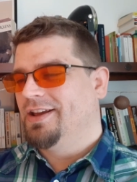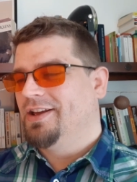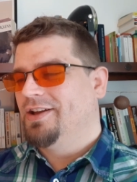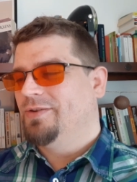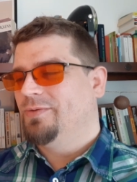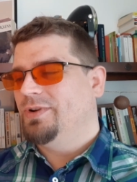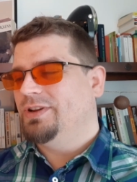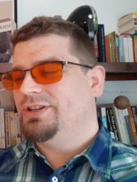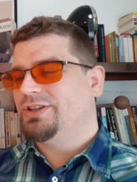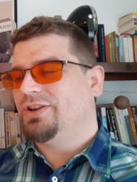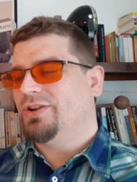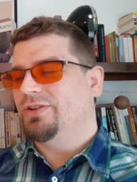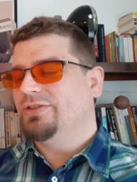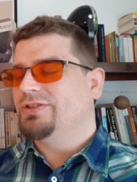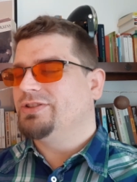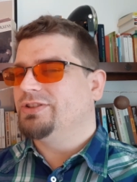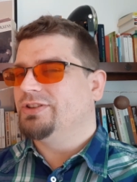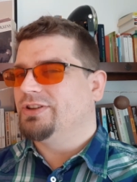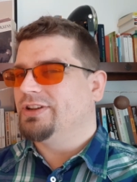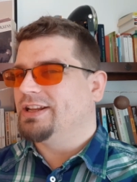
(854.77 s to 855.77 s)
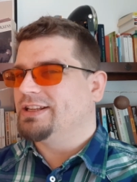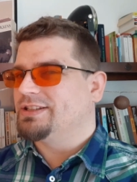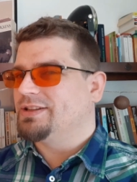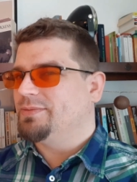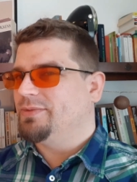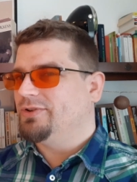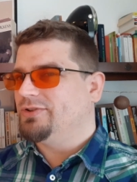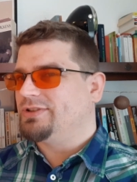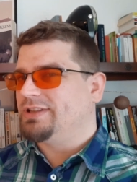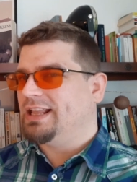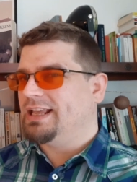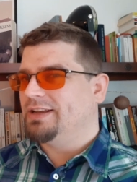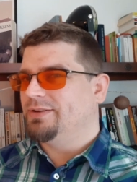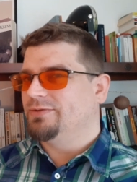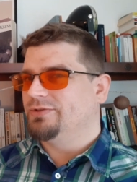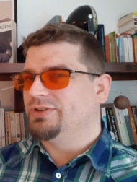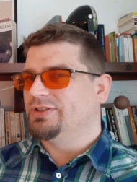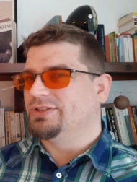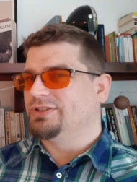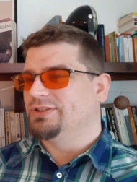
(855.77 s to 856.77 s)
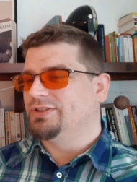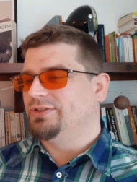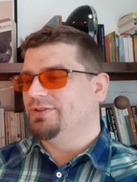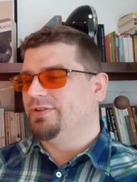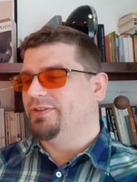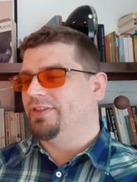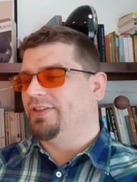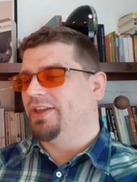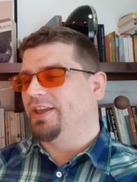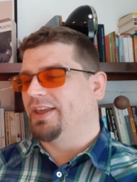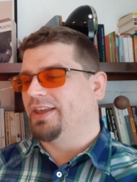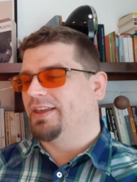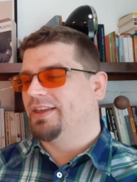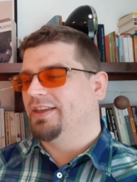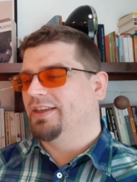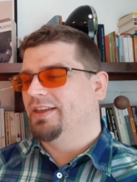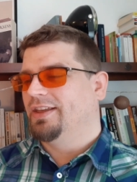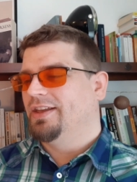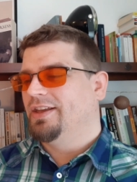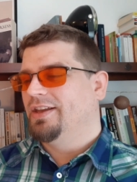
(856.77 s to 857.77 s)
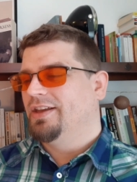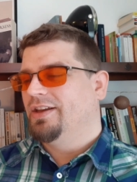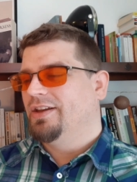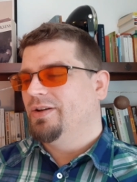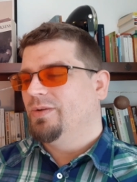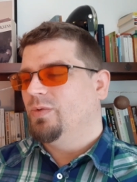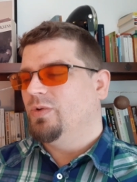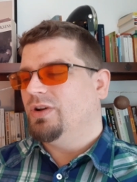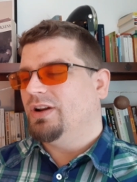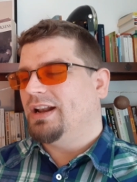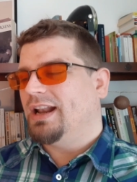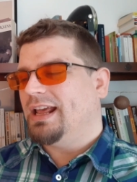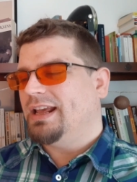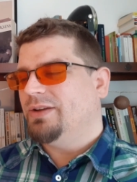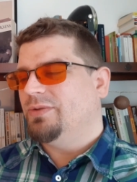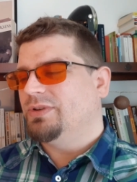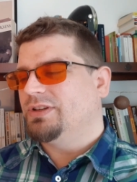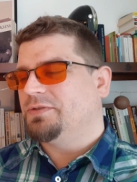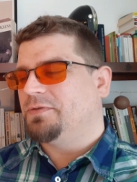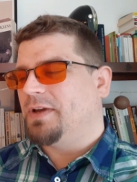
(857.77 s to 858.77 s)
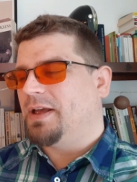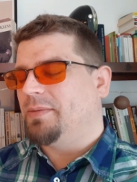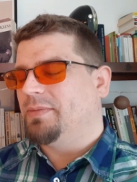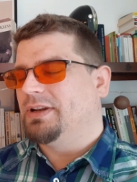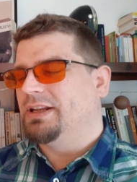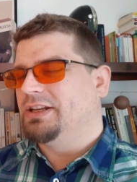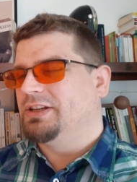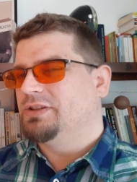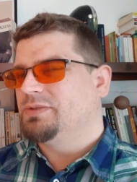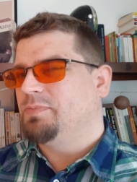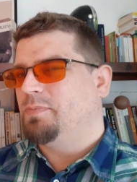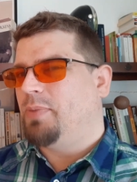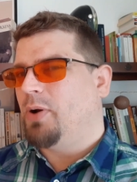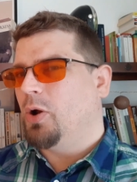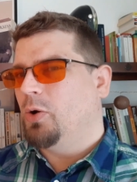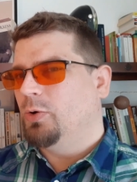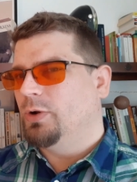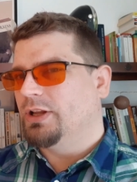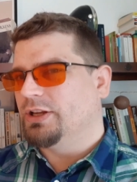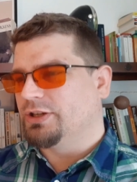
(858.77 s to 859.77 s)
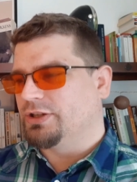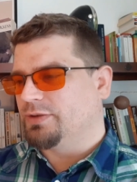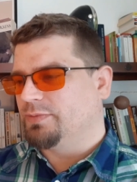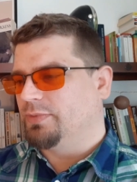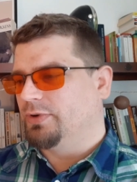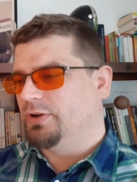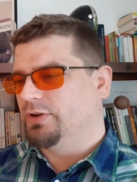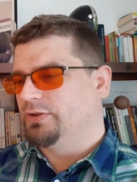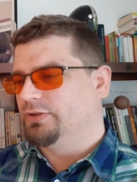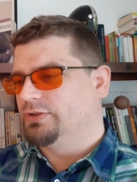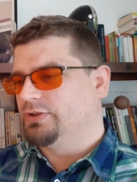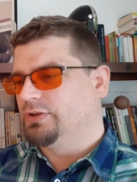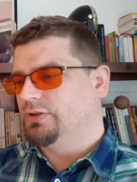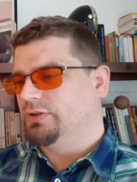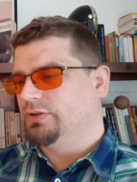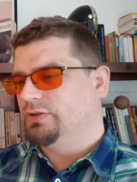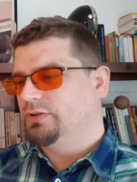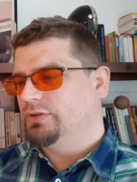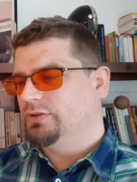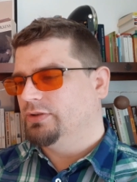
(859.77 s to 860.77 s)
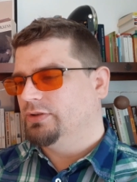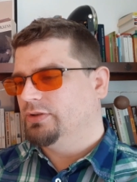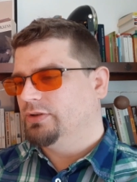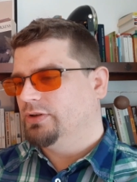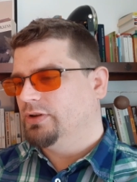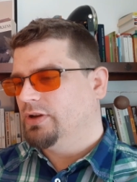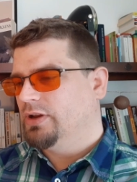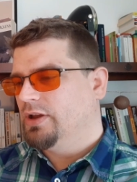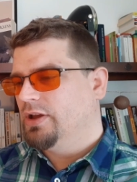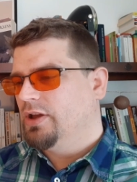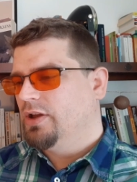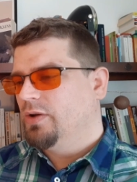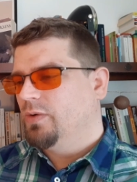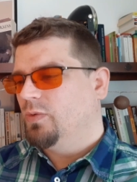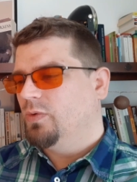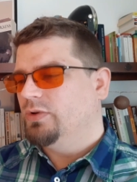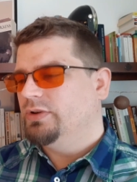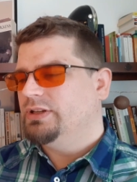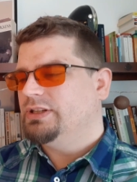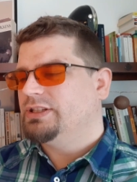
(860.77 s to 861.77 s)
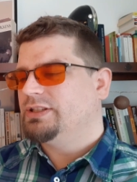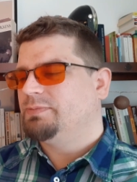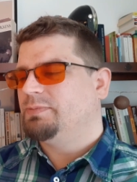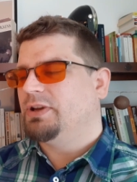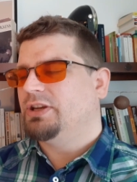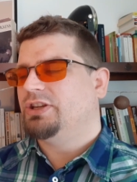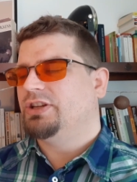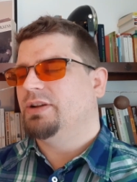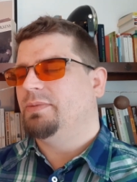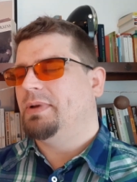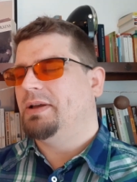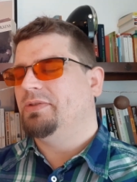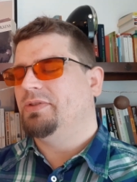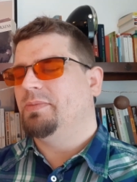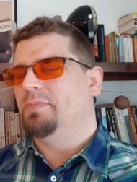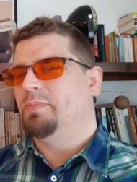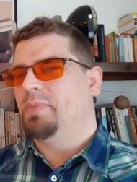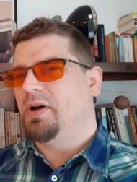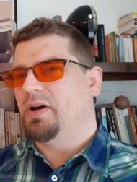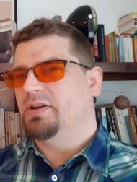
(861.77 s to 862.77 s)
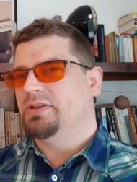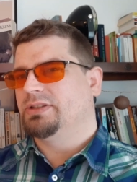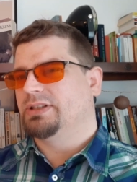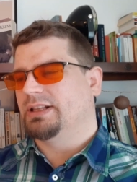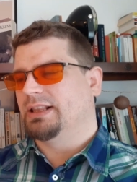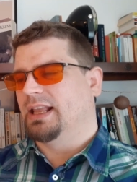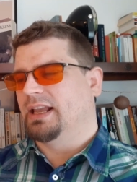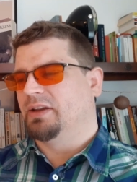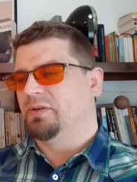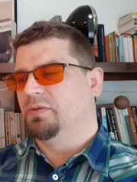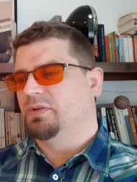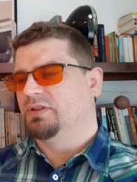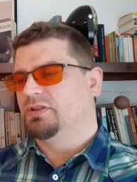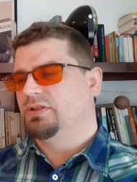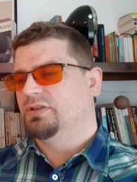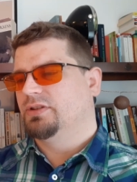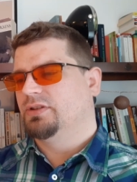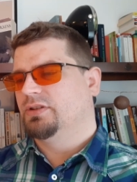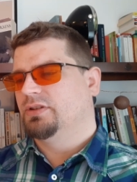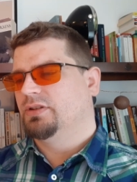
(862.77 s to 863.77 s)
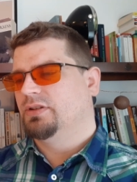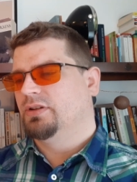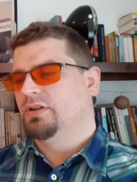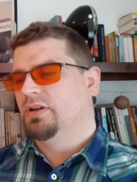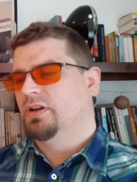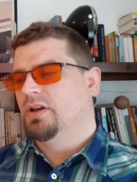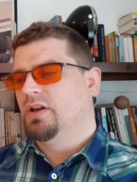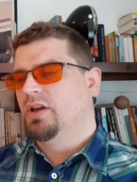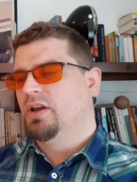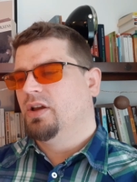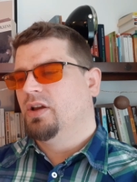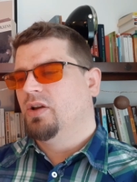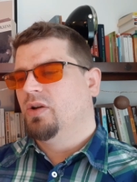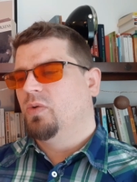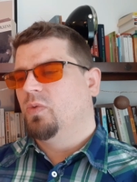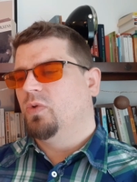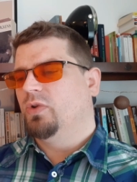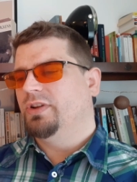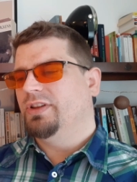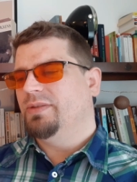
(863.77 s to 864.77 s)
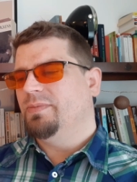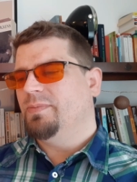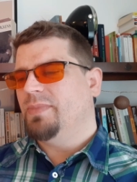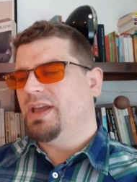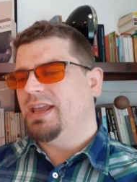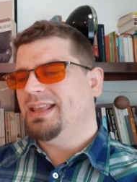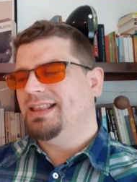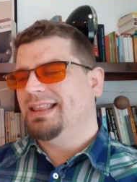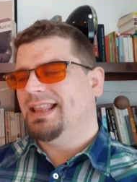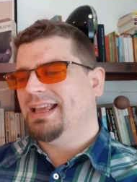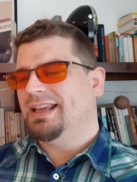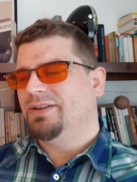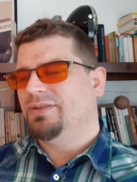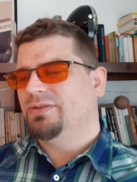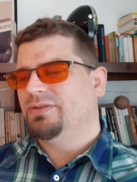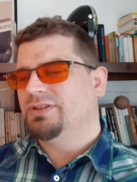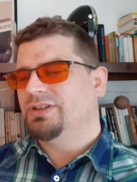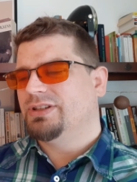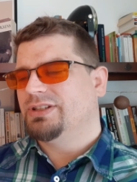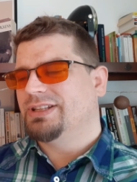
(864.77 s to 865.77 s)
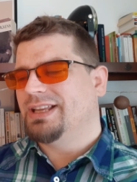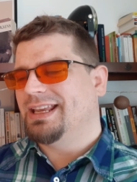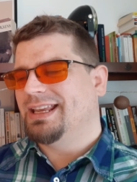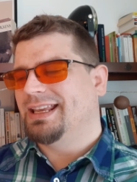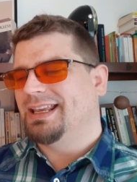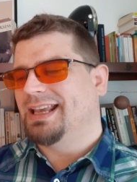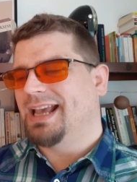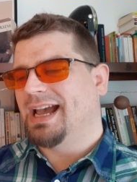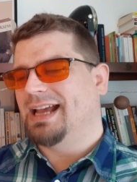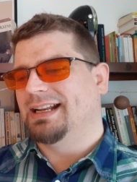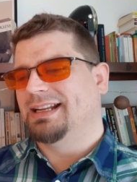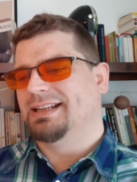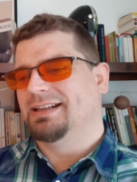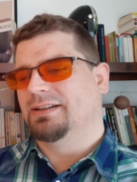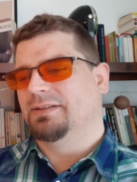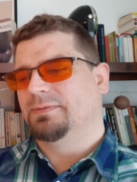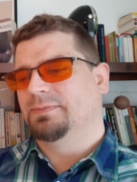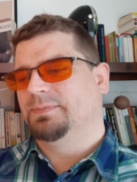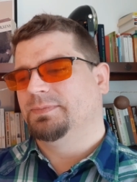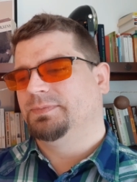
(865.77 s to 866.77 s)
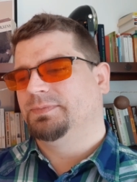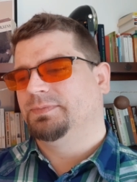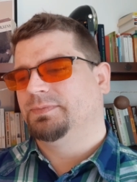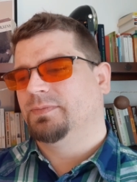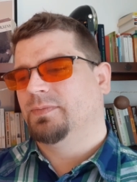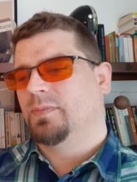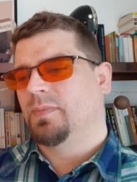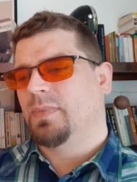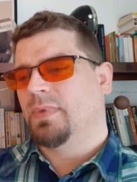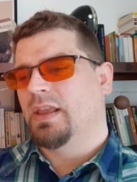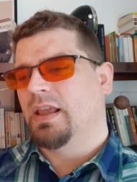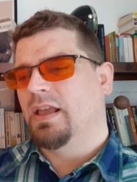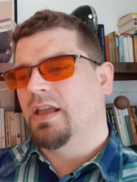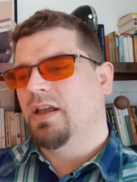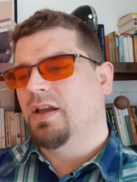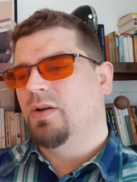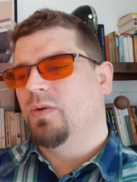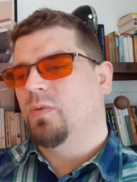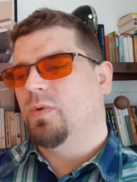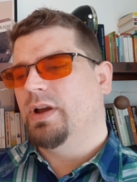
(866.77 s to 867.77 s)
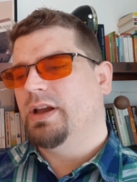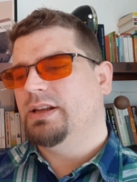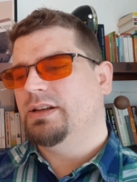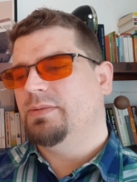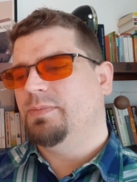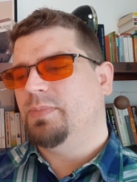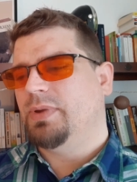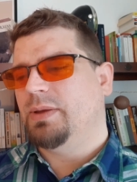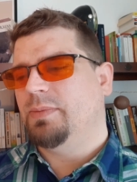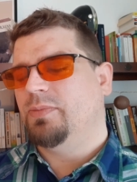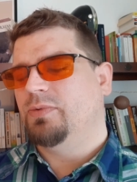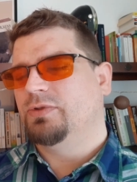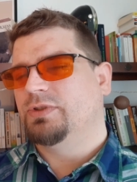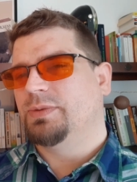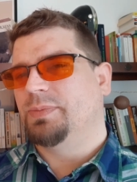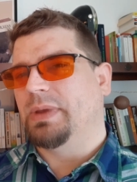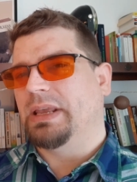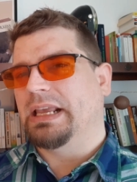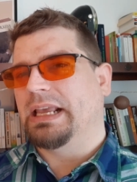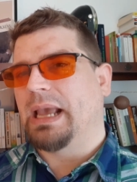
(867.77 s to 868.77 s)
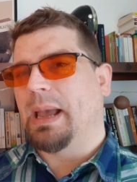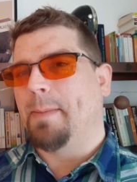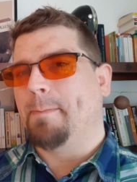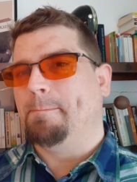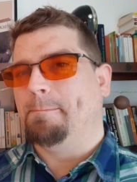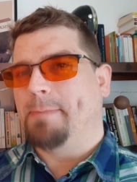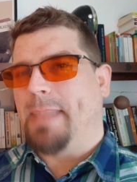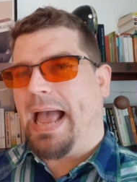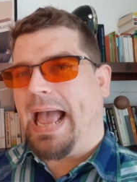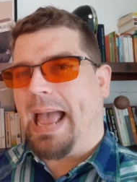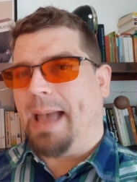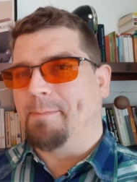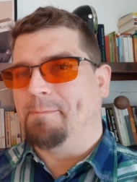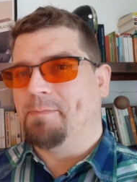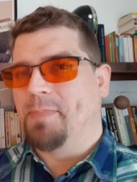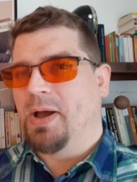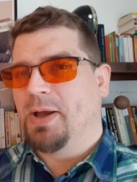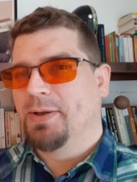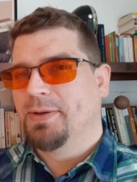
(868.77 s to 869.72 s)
Which continent has the most languages, do you think? What language family does Polish belong to? What is special about the Basque language? What are the main languages in Canada? Where do people speak Mam?